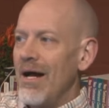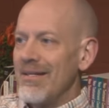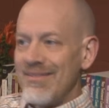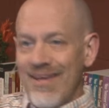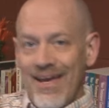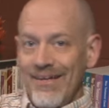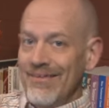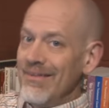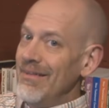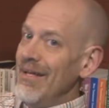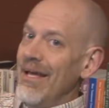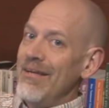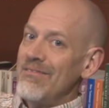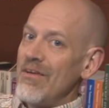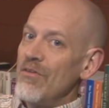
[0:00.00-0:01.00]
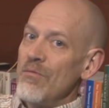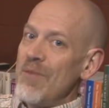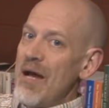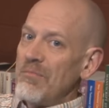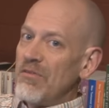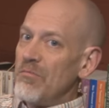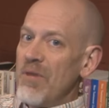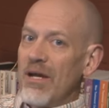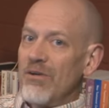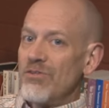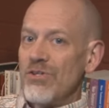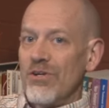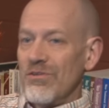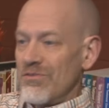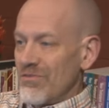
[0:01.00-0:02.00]
attended a Southern Baptist
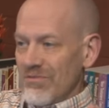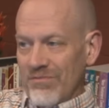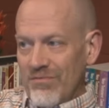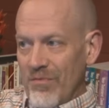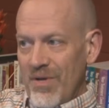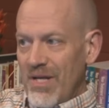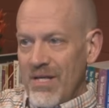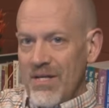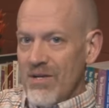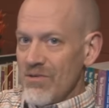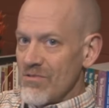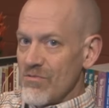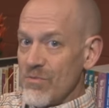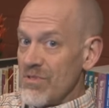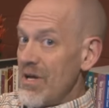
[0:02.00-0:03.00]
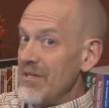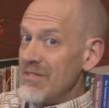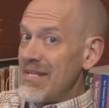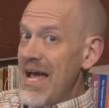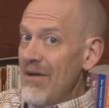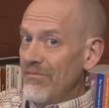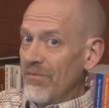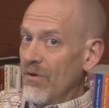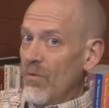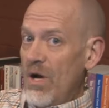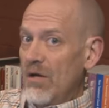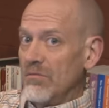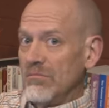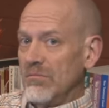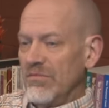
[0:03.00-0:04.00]
megachurch for many years, was on staff for a
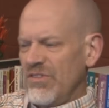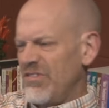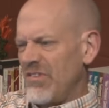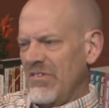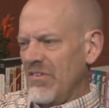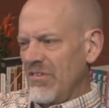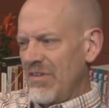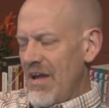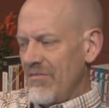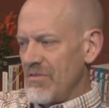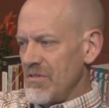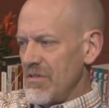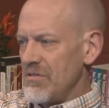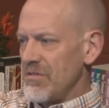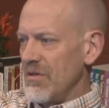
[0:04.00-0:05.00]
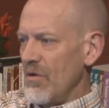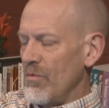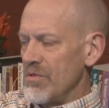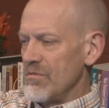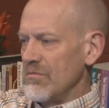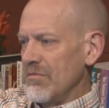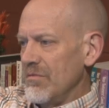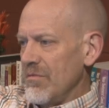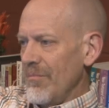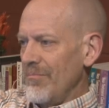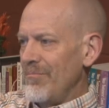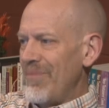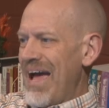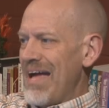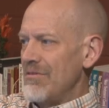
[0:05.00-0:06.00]
while, just as a staff assistant. I wasn't some
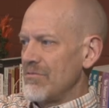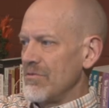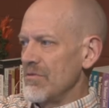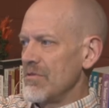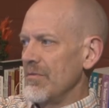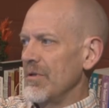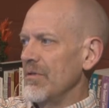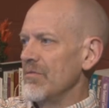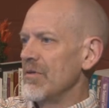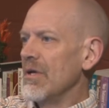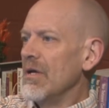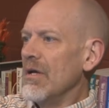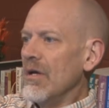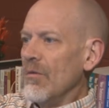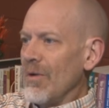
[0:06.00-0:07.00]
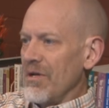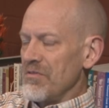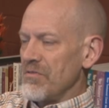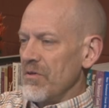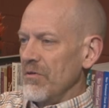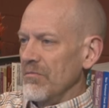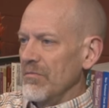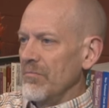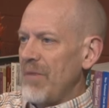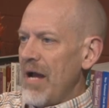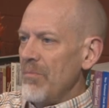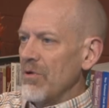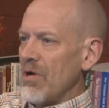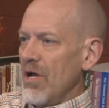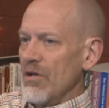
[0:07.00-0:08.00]
pastor or something. Was, when I was still in
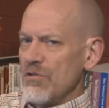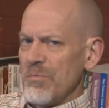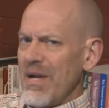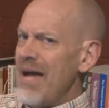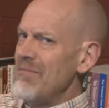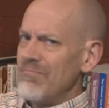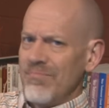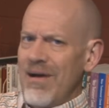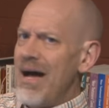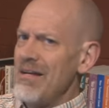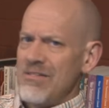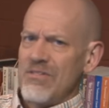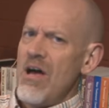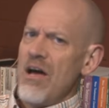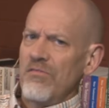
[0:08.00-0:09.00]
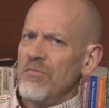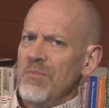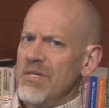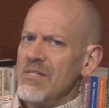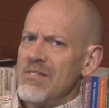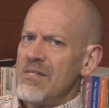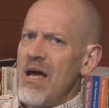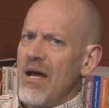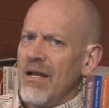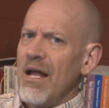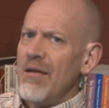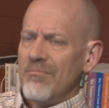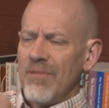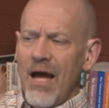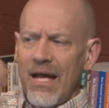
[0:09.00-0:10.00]
Bible college, but I, I saw it from the inside.
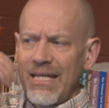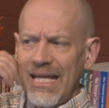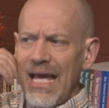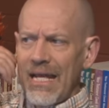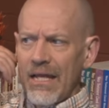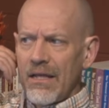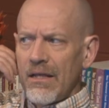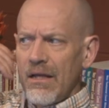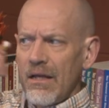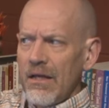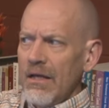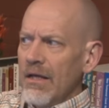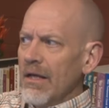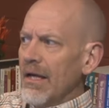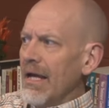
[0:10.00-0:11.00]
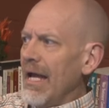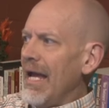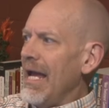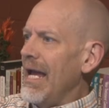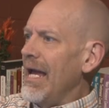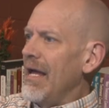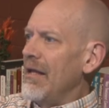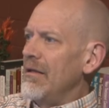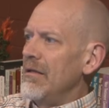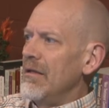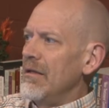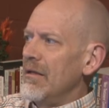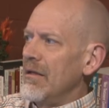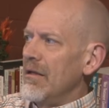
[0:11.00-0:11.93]
I, I get it. And